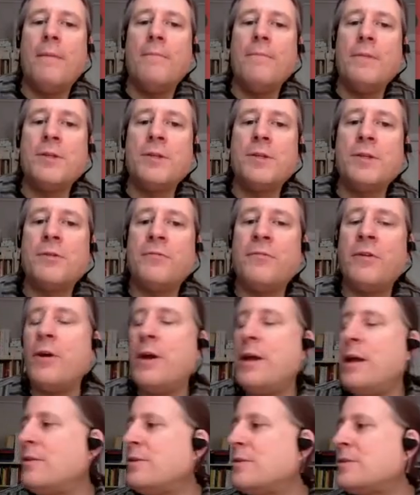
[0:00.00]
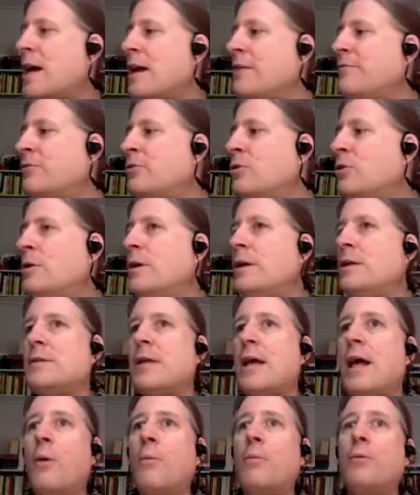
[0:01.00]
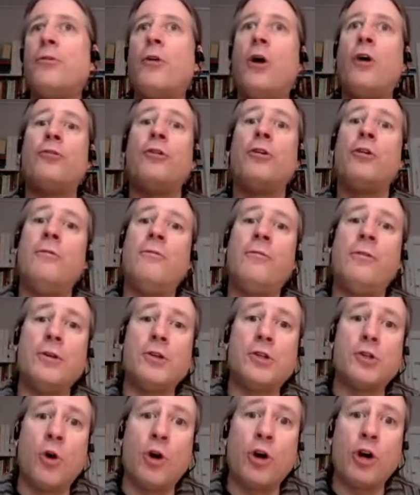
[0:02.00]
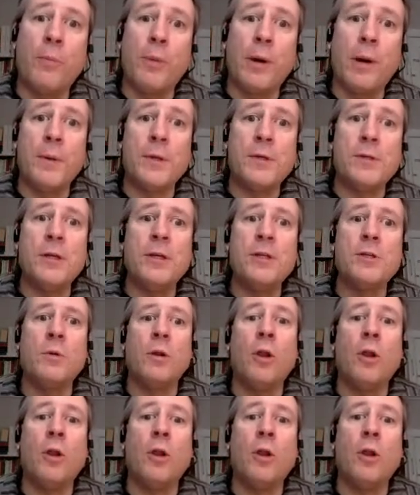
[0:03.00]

this is a very insightful, it's also good for historical purposes.